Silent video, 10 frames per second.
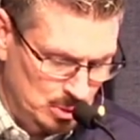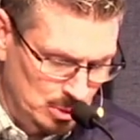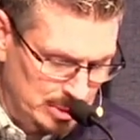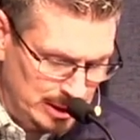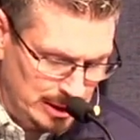It
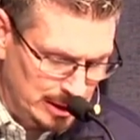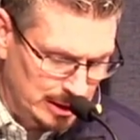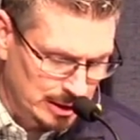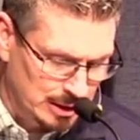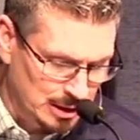will
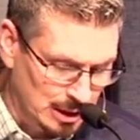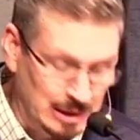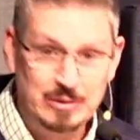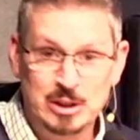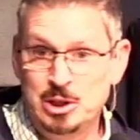be
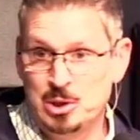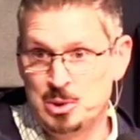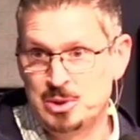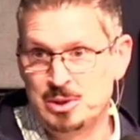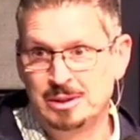11
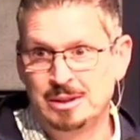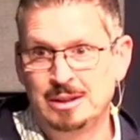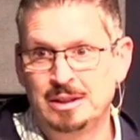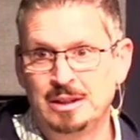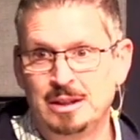years
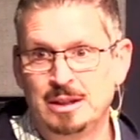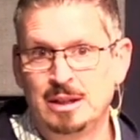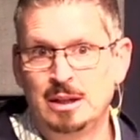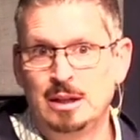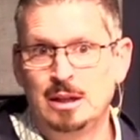
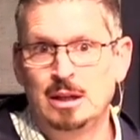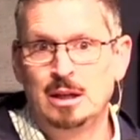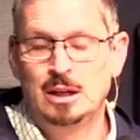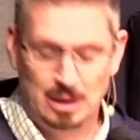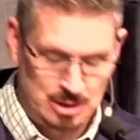
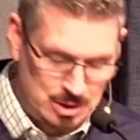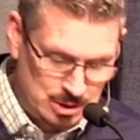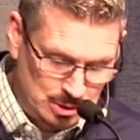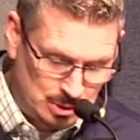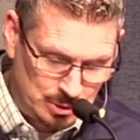
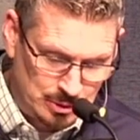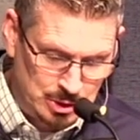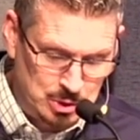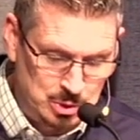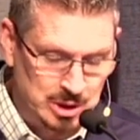until
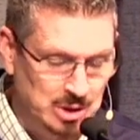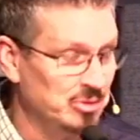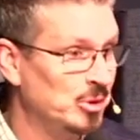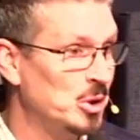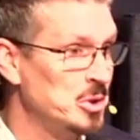the new
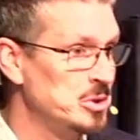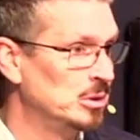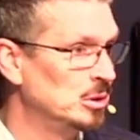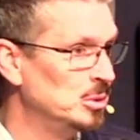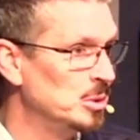year
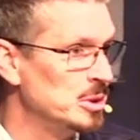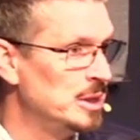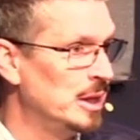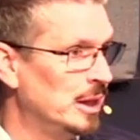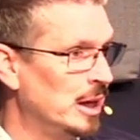falls on the
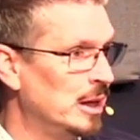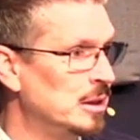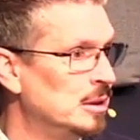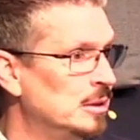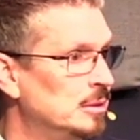Lord's Day again.